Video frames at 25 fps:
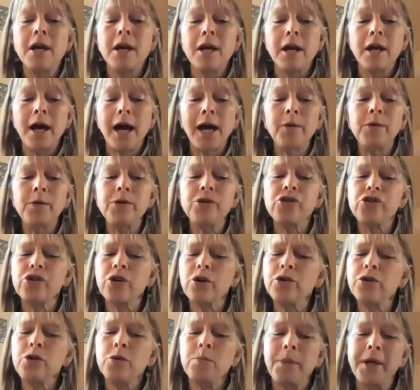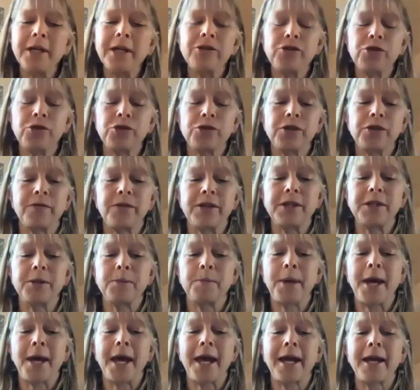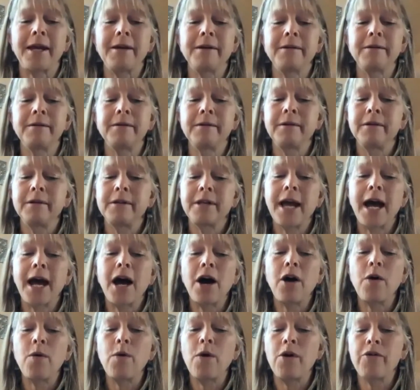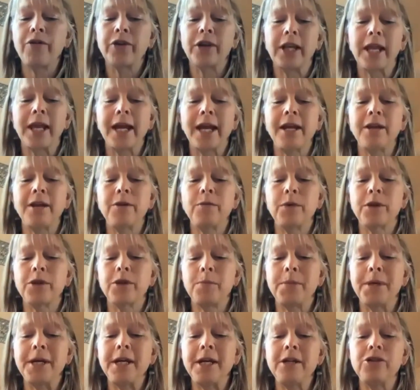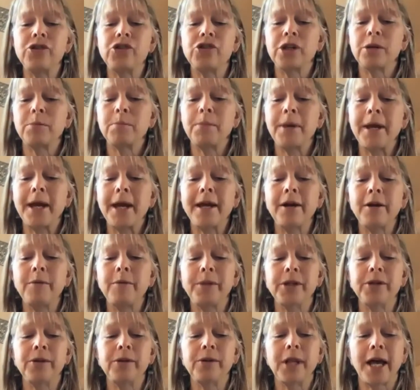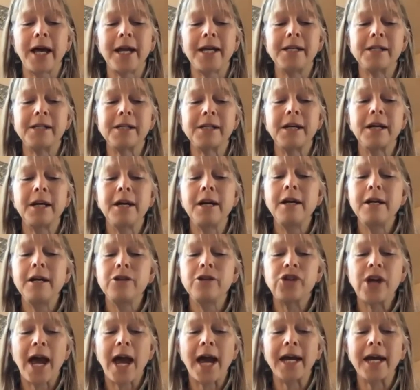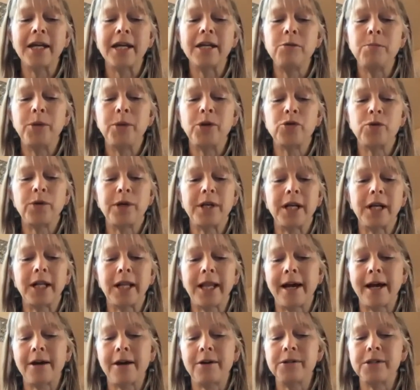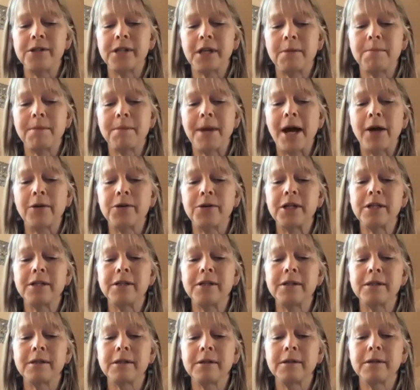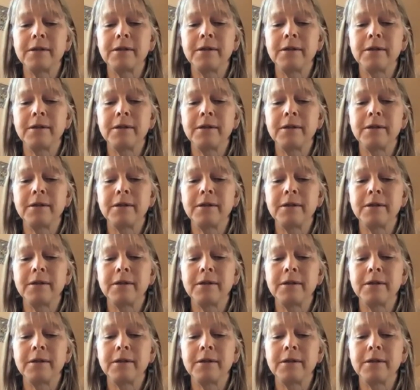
I would show you pictures of this bay, now overlain with peach and pale blue light, jagged between clouds and mountains.